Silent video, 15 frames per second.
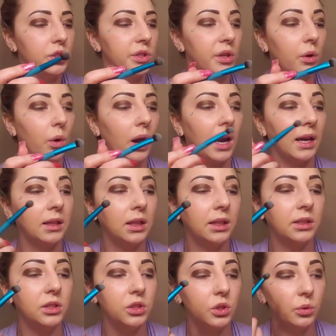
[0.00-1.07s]
So I like
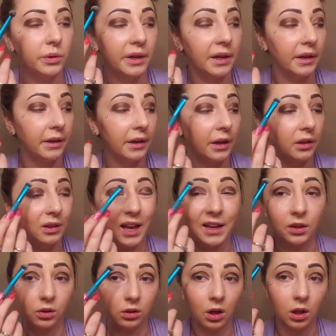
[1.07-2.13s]
to do a
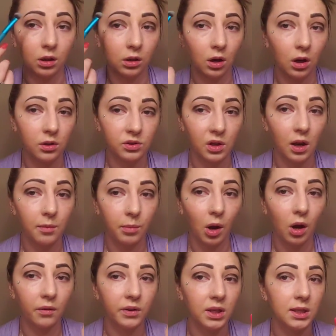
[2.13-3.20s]
lighter color on top.
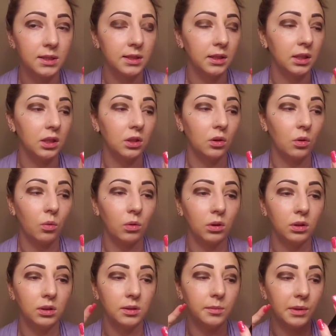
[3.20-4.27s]
Obviously, you don't
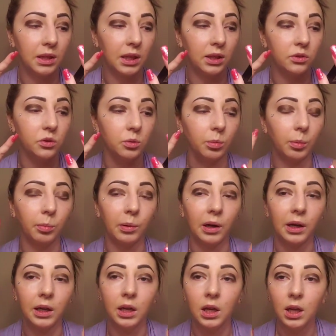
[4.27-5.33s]
want it to be like super
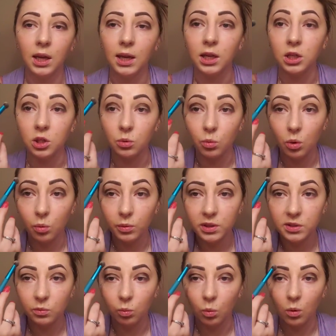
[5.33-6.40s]
bright, and you
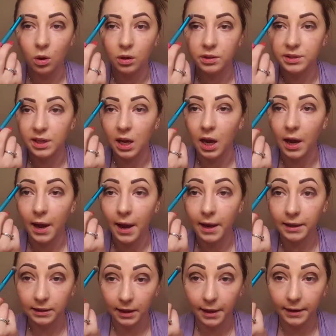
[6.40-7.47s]
always want to
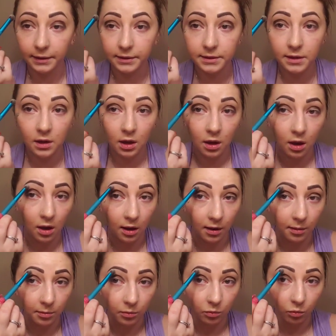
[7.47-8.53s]
highlight
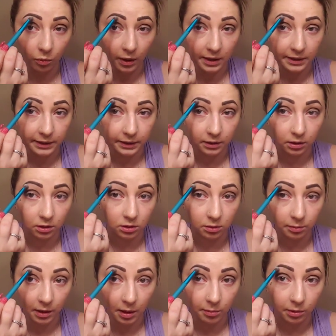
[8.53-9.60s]
right here on your
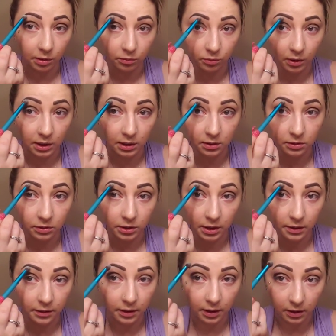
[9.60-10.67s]
brow bone, right
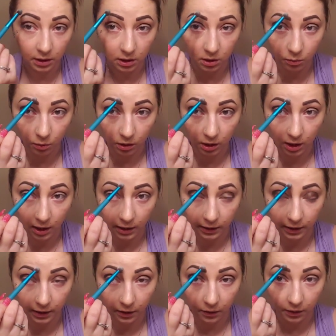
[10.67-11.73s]
underneath, and then you want to
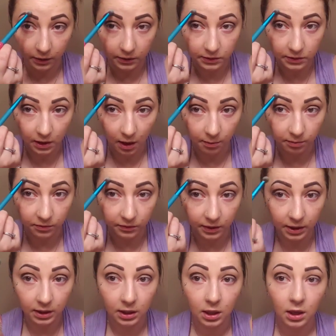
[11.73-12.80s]
highlight on top of
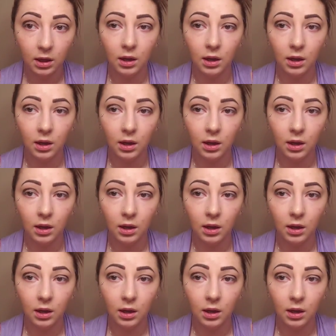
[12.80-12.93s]
it.